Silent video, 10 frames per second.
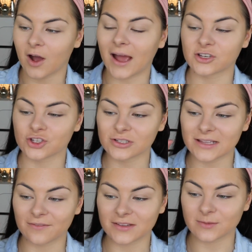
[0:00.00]
I do
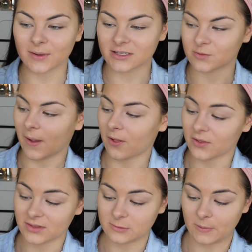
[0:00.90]
love this one as well,
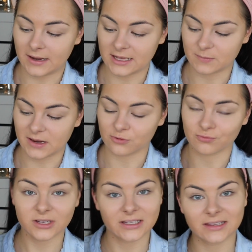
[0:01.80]
and this one has been
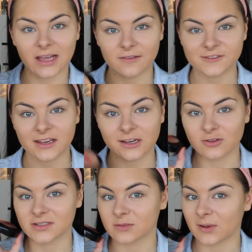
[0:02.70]
really loved, and I
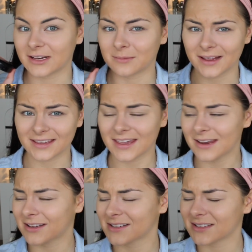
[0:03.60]
use this one in my
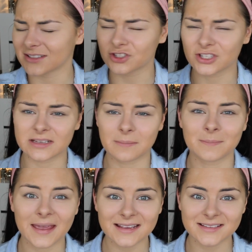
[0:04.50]
kit because it is just
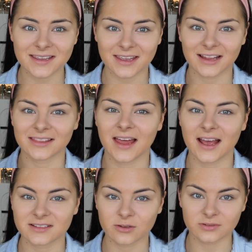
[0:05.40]
amazing and it
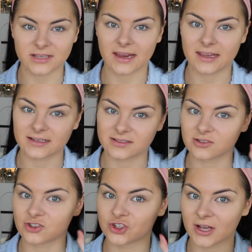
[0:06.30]
lasts all day. It is
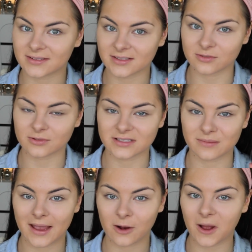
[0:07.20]
just as good as the
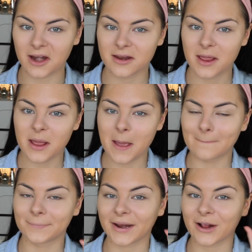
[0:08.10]
MAC one.
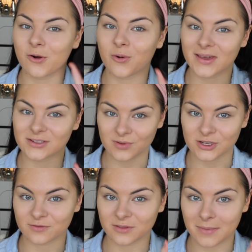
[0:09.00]
But I always
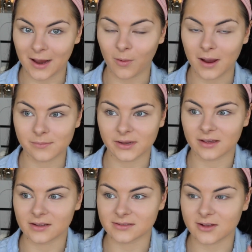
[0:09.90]
reach for the MAC one
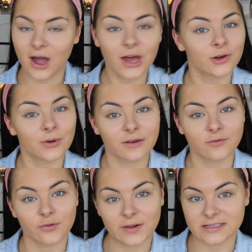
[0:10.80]
because I don't wear a
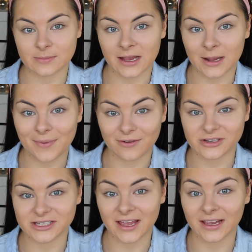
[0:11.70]
full face of makeup
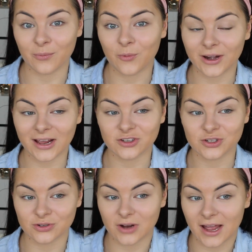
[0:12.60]
every day, and when I
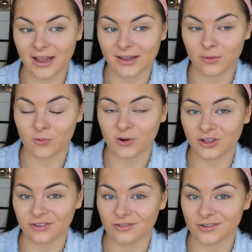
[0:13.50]
do, I want
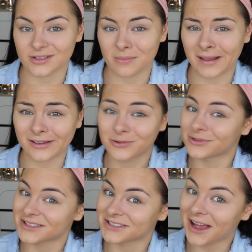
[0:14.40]
to use my
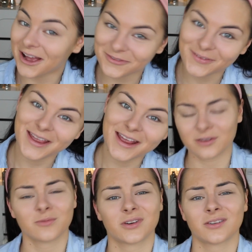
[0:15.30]
good stuff. I
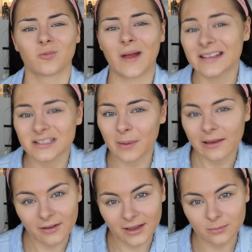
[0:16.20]
don't want to waste my
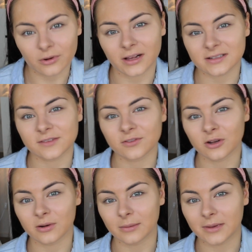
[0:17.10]
high-end products, if you
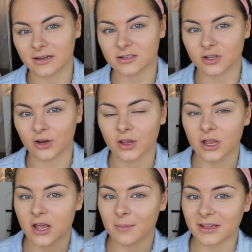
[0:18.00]
know what I mean. So
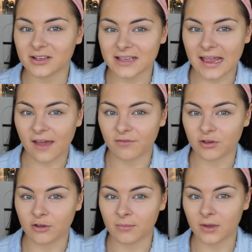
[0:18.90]
because I have
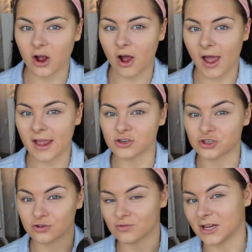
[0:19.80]
them, I
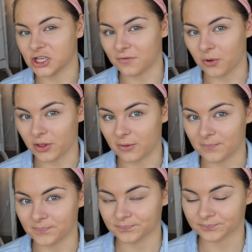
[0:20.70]
do reach for
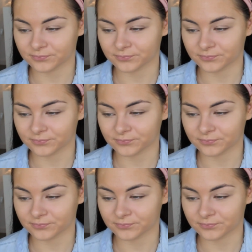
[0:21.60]
them